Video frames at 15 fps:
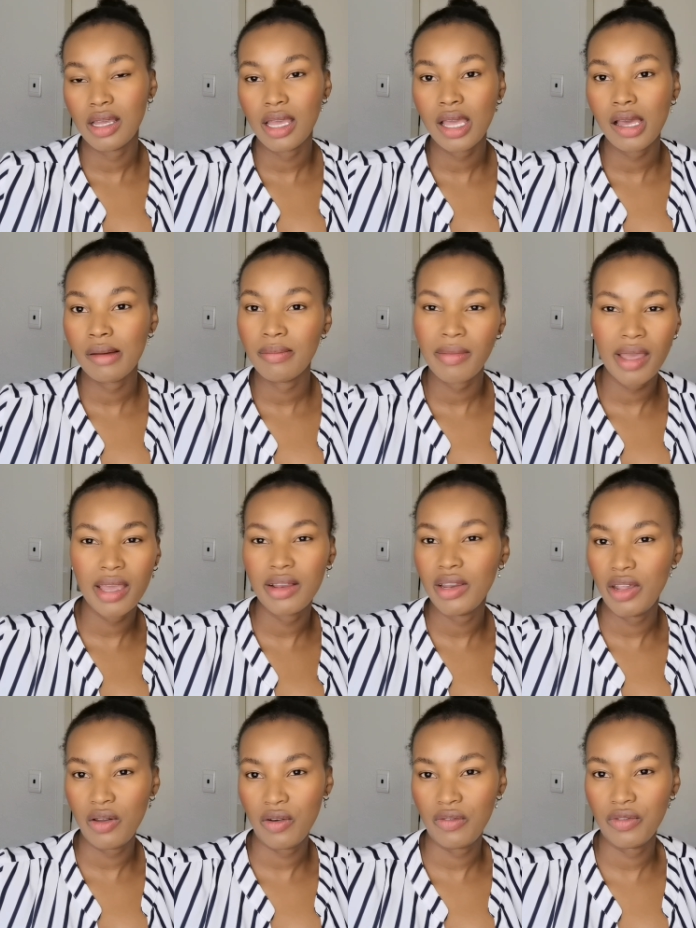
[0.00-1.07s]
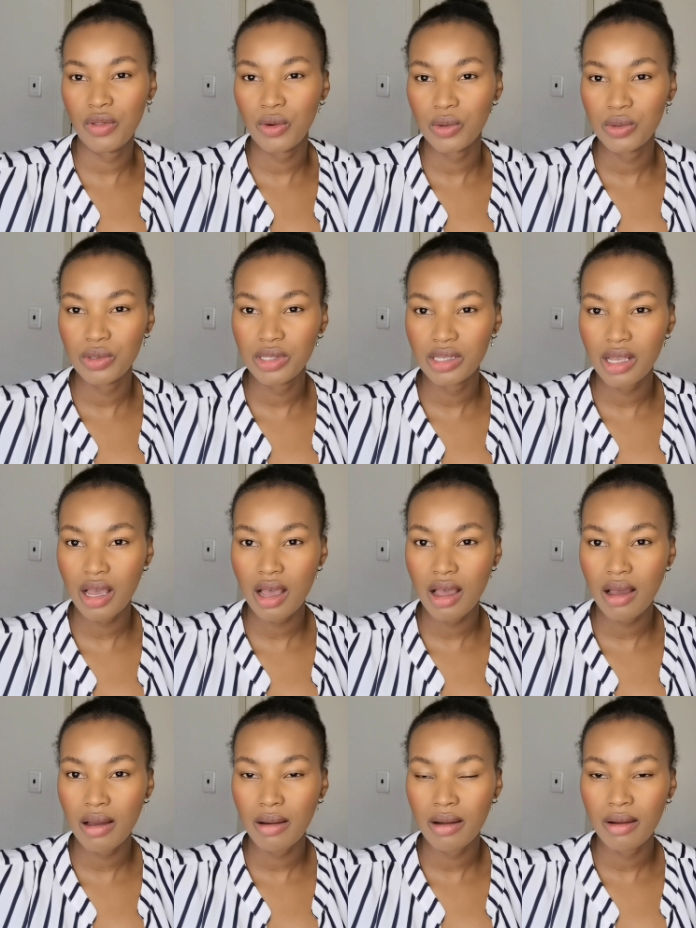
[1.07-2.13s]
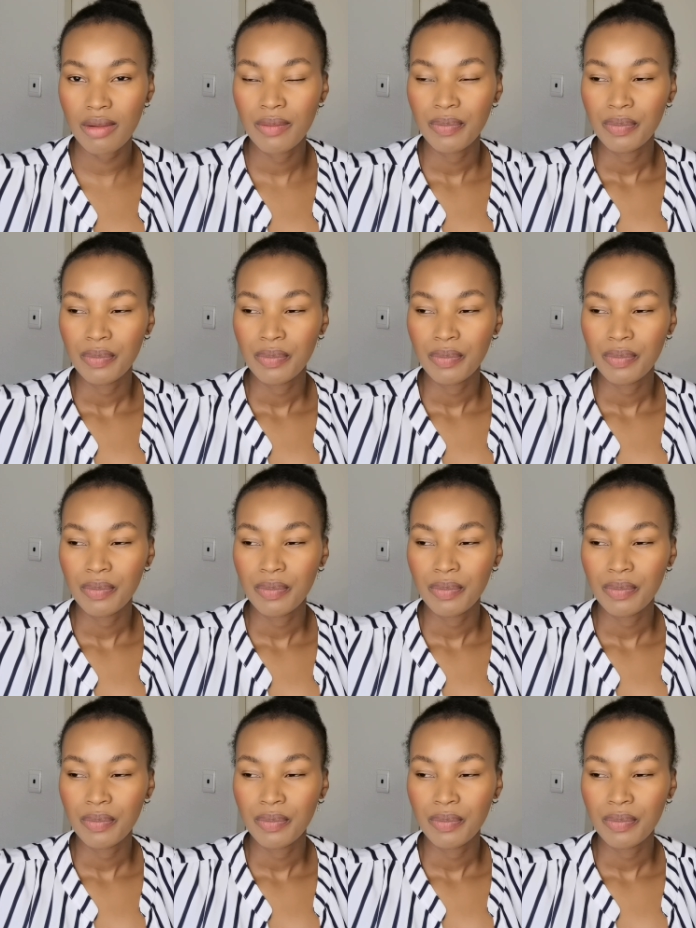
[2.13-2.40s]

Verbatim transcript: um, any of those uh,